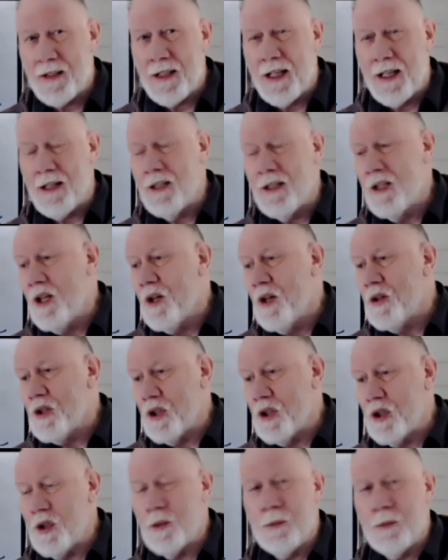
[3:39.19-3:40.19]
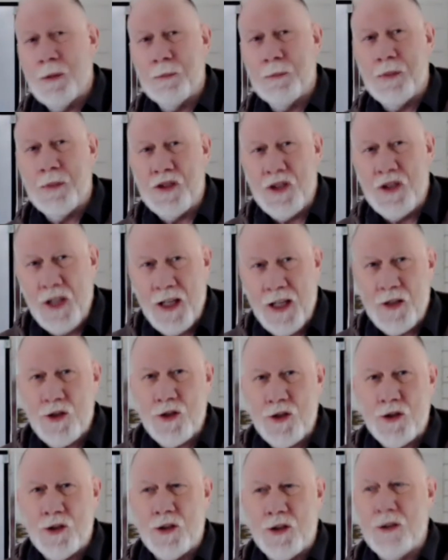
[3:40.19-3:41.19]
the human
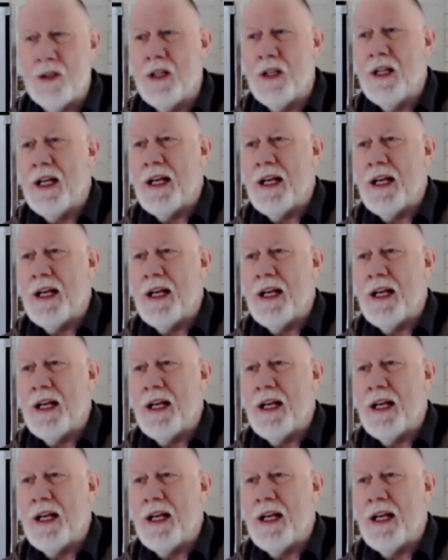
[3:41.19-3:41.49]
potential,